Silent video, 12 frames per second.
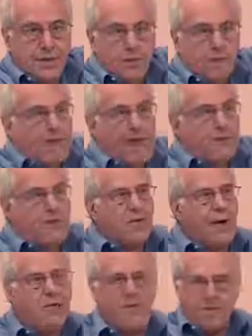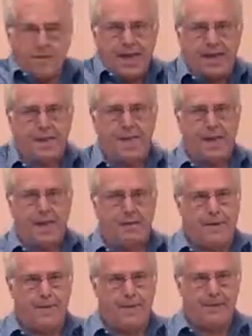we can't require them to make
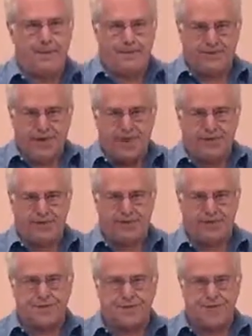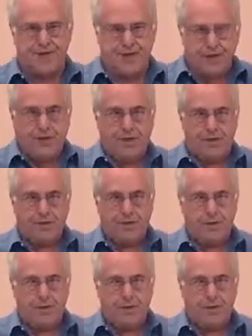a payment of an agency fee either,